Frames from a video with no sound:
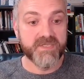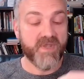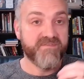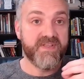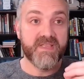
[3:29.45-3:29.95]

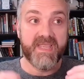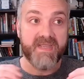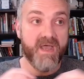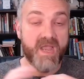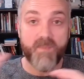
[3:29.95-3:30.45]
So I feel
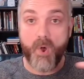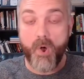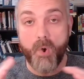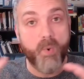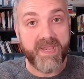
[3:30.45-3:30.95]
like I'm
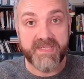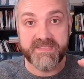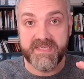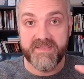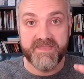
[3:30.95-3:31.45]

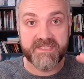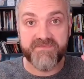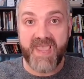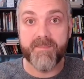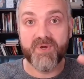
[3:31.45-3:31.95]
always in
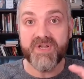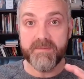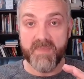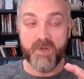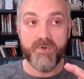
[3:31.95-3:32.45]
this fat
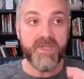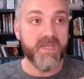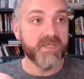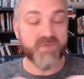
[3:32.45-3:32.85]
burning mode.